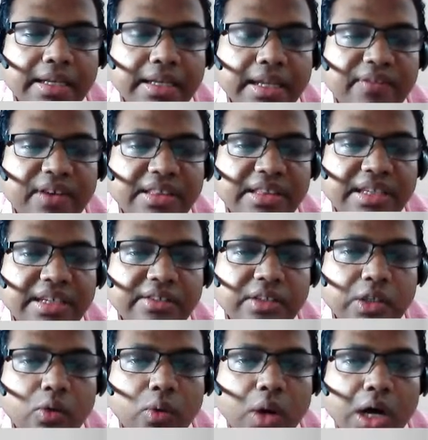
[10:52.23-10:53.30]
Never
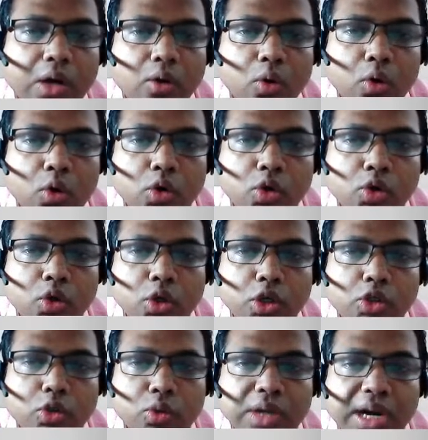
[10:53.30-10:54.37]
thinks you are old
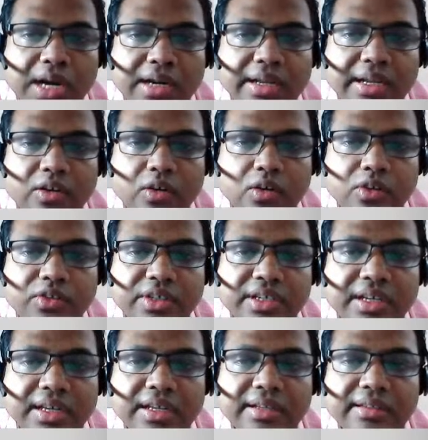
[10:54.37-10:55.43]
to learn
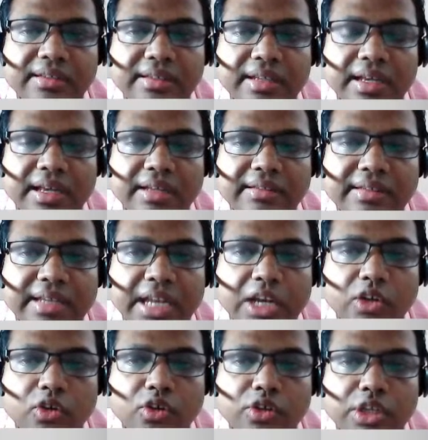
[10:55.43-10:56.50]
technology.
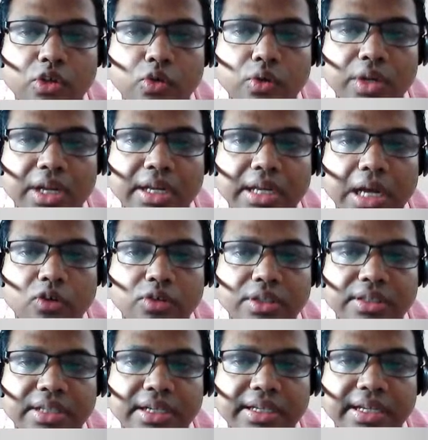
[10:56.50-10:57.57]
Scenario need to get out
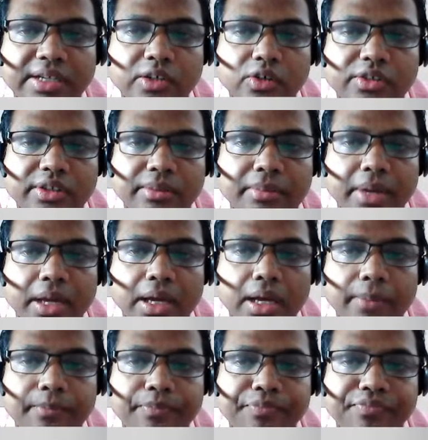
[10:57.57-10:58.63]
in the technology
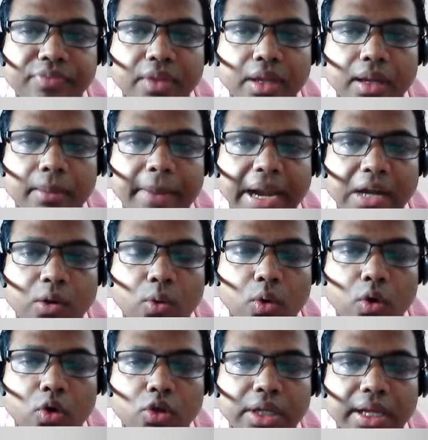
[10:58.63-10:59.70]
band
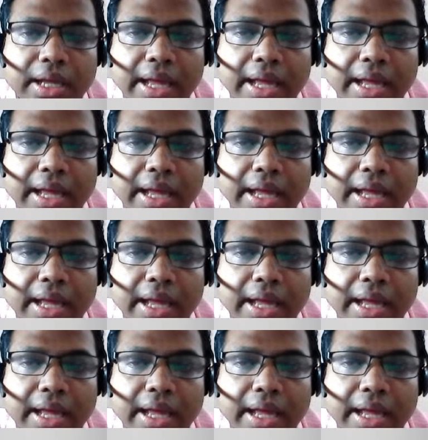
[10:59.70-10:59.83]
on